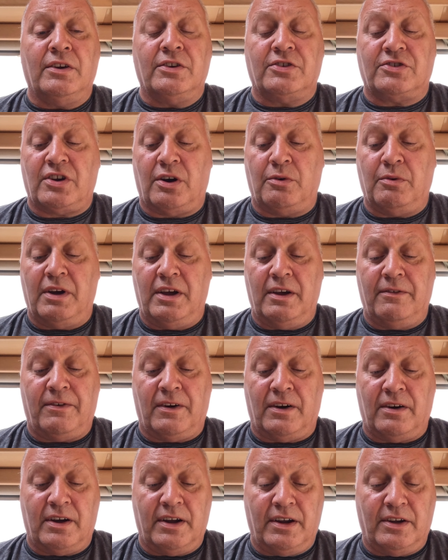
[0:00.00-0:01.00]
so
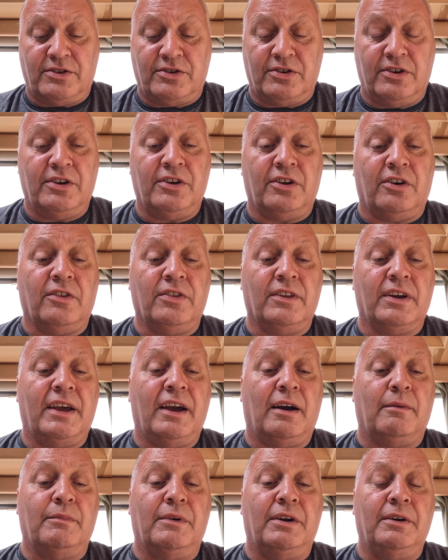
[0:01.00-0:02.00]
if I turn on the
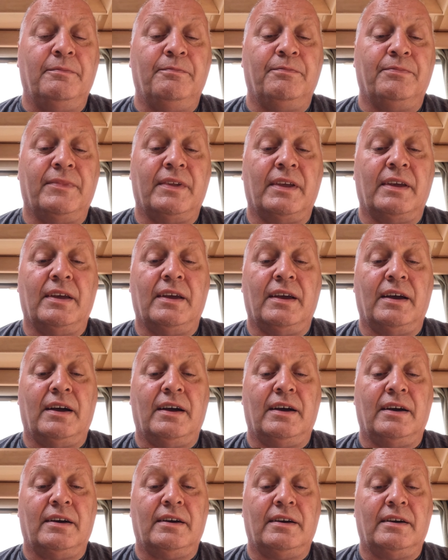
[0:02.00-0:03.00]
camera
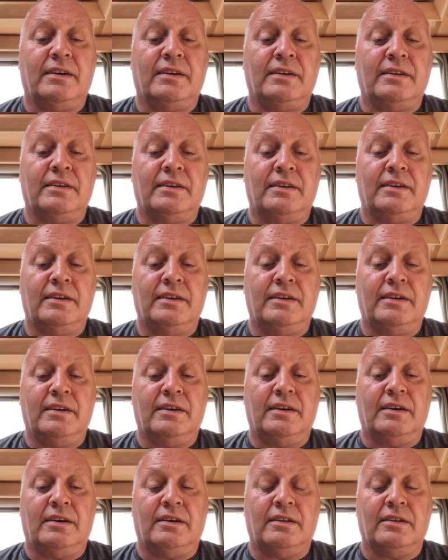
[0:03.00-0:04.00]
and
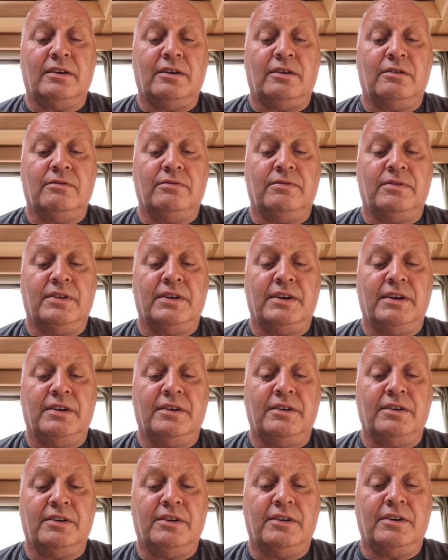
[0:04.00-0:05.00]
I'll go for
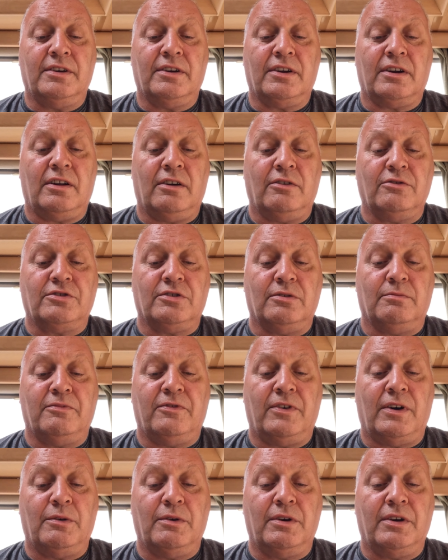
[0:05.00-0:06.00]
the close-up
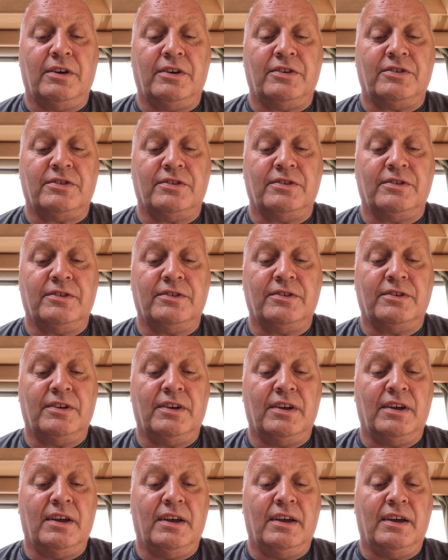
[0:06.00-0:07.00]
focus,
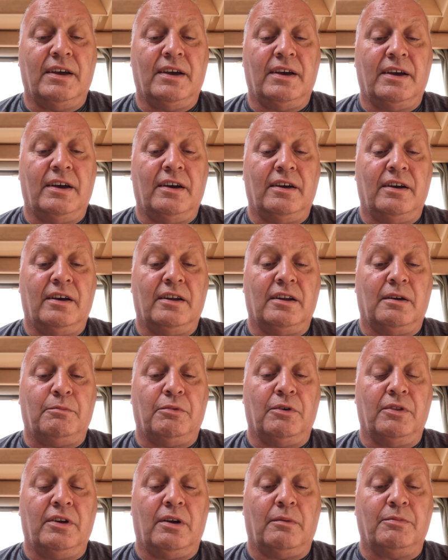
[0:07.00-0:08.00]
and I'll
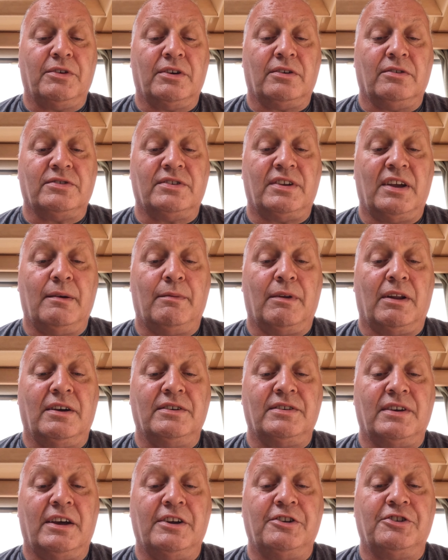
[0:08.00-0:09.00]
put the optical
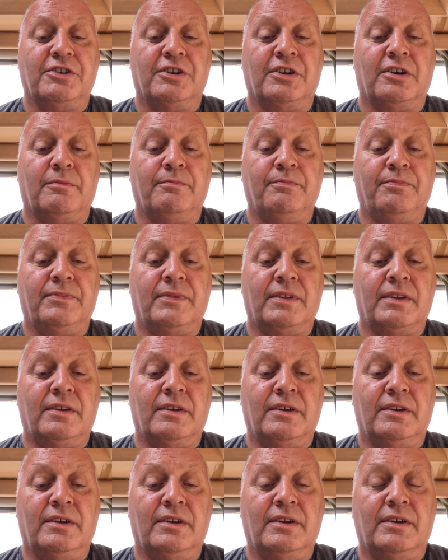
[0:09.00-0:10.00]
stabilization on,
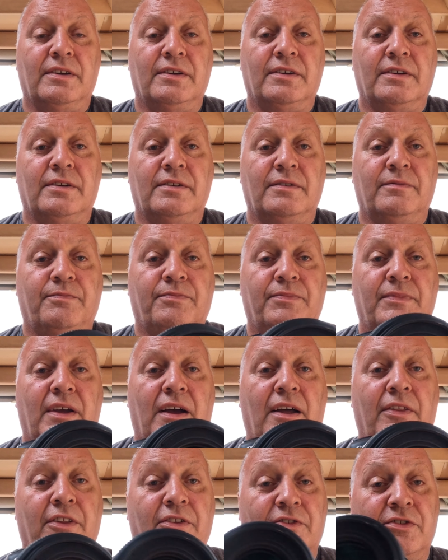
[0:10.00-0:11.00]

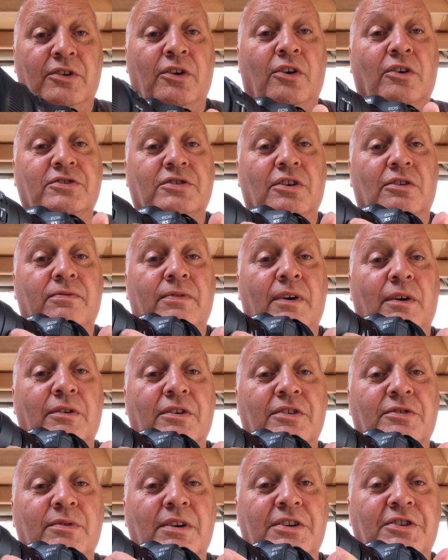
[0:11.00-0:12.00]
and there's an
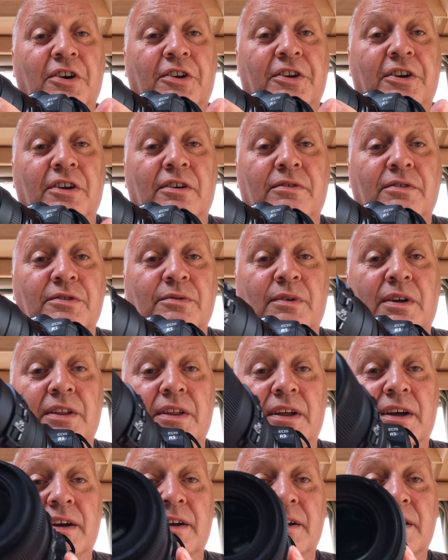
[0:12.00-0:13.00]
autofocus switch on and off as
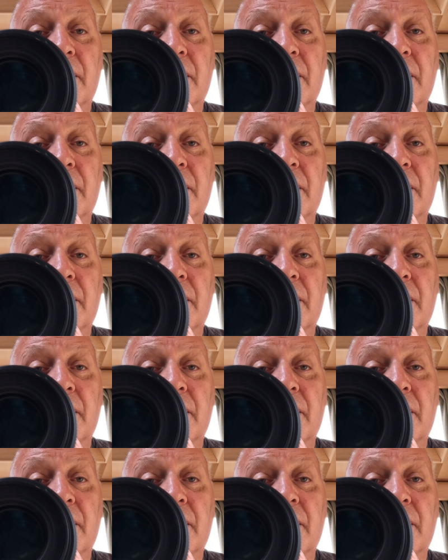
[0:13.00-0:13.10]
well there.